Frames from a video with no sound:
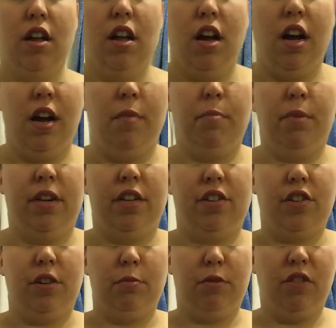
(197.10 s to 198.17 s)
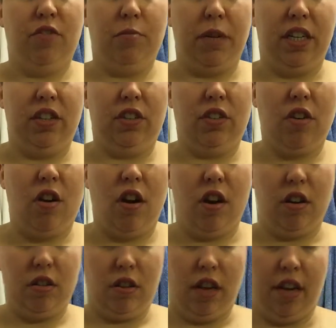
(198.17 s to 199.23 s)
But in terms of my
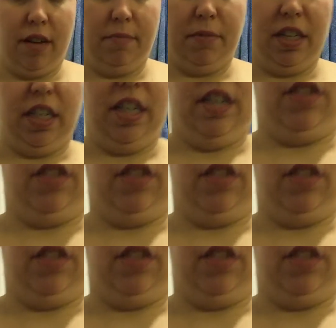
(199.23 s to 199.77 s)
scar, like, I'm going to get as